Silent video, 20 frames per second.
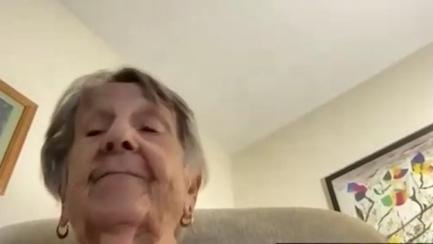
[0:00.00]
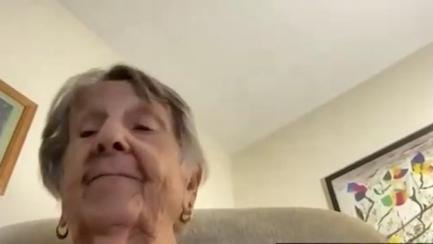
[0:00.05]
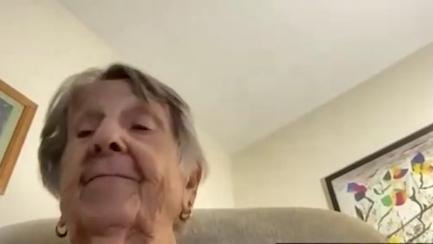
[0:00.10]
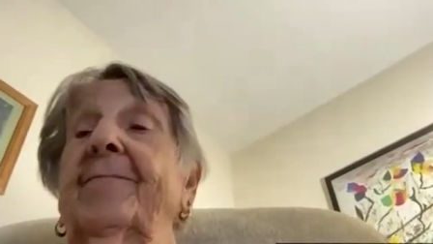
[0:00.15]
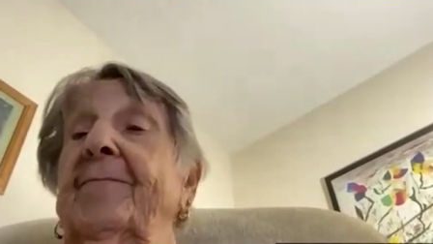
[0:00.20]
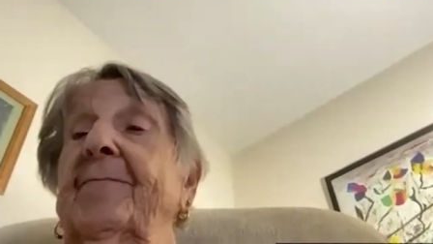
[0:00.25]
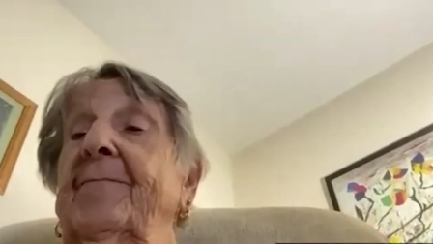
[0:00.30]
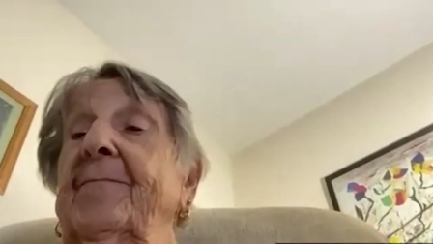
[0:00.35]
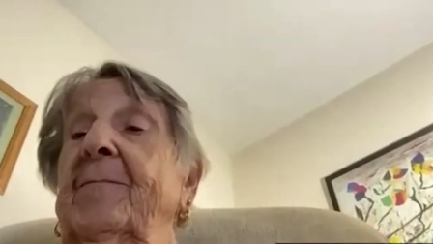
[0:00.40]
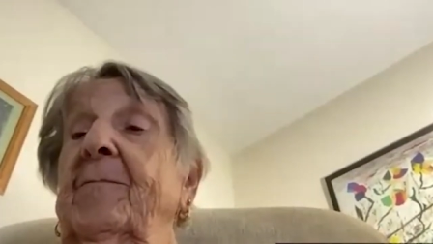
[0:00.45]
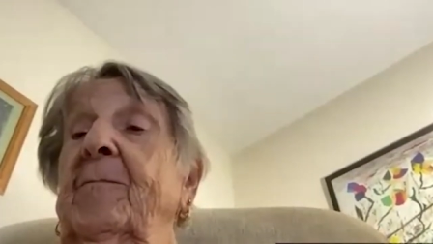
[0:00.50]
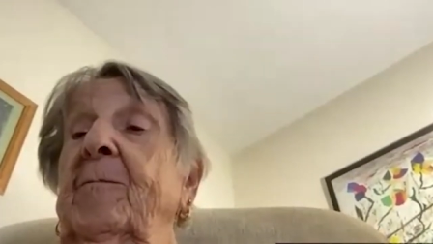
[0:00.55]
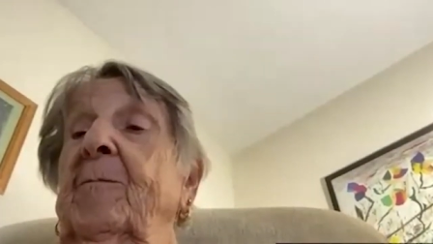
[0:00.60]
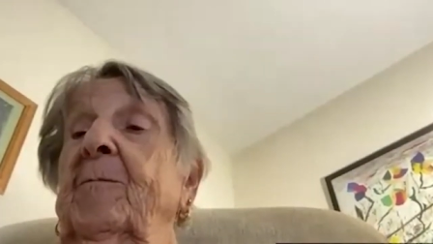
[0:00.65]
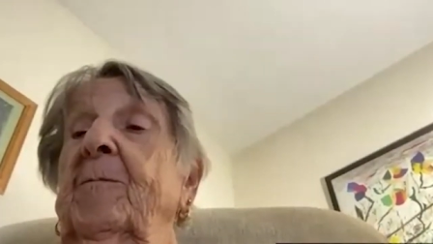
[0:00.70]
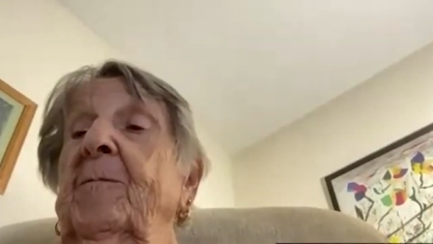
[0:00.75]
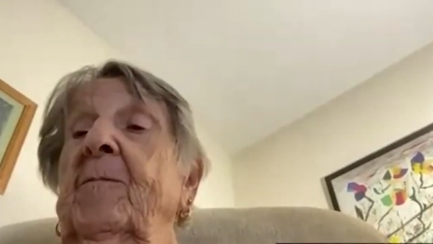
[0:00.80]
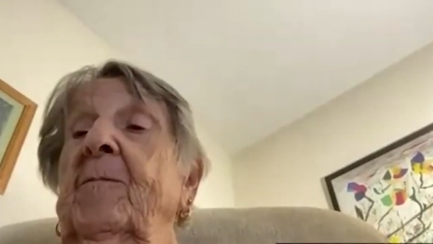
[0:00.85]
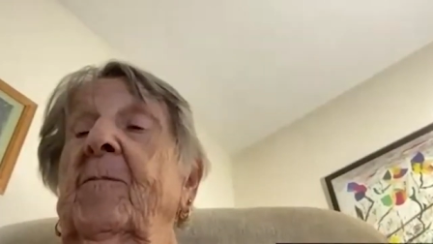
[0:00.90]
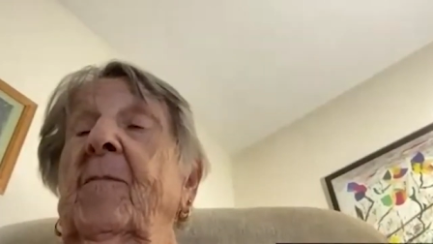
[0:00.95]
the
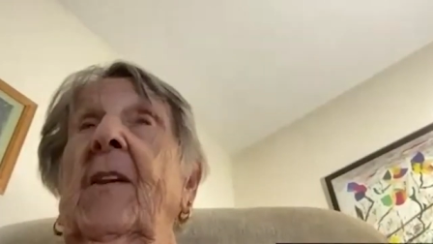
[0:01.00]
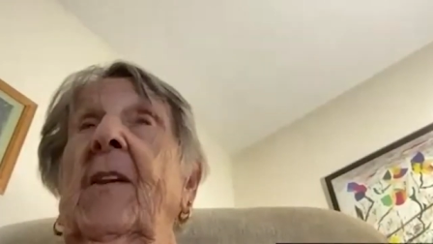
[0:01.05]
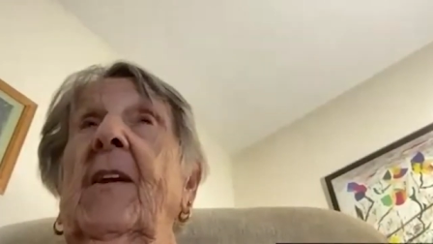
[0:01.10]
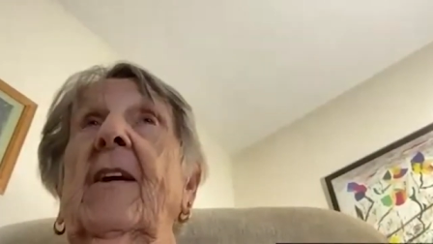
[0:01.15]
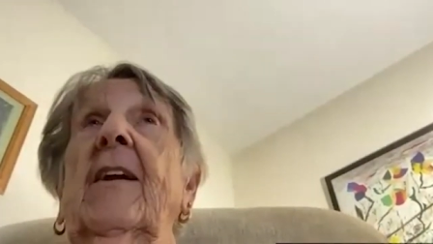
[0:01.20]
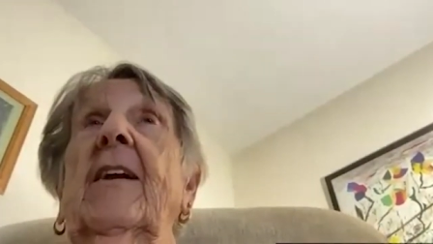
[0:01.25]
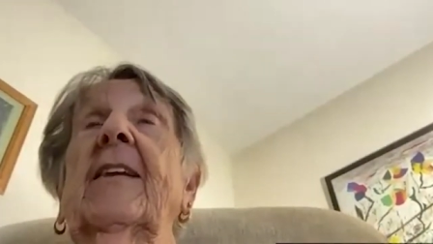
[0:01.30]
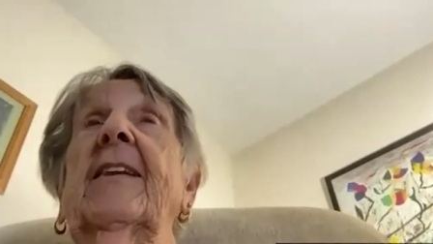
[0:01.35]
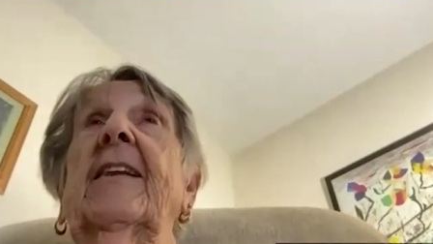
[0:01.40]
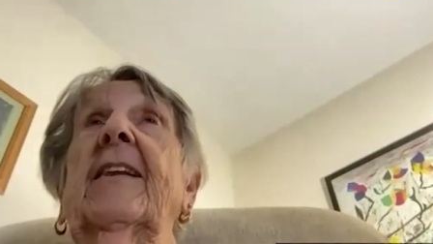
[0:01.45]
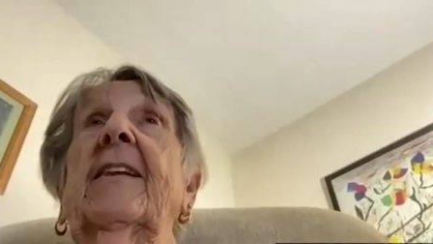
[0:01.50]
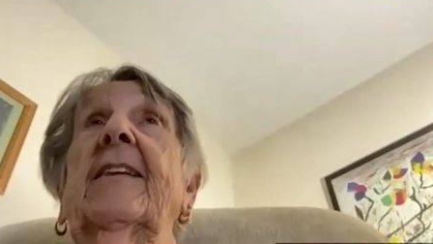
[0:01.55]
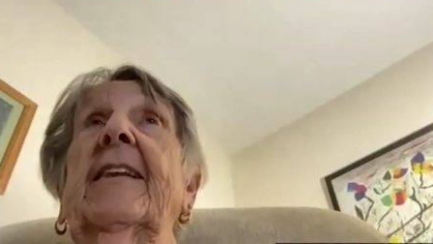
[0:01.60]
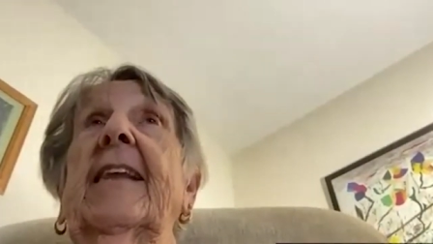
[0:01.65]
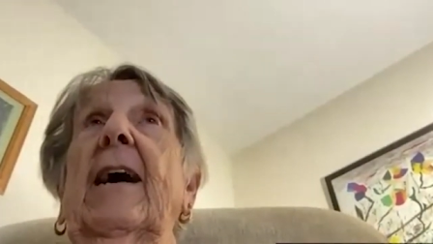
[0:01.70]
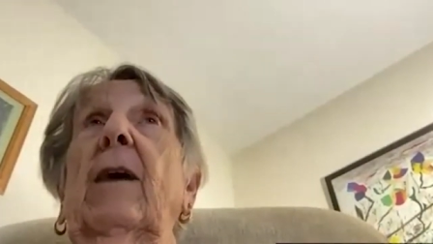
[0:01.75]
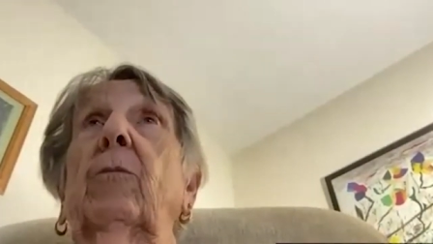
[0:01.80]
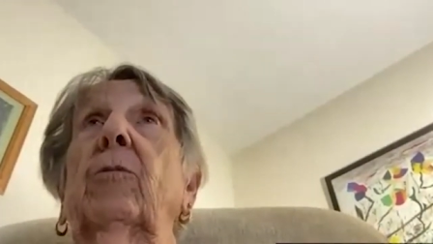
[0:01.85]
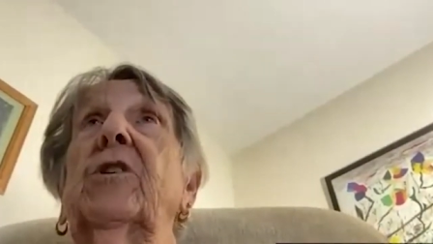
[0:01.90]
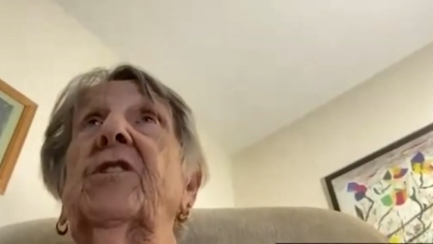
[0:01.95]
first.
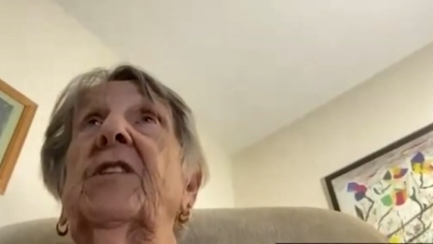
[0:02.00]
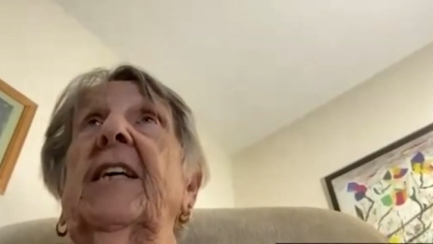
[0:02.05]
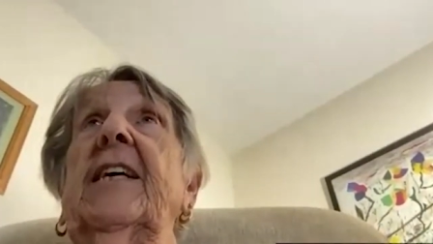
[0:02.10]
That was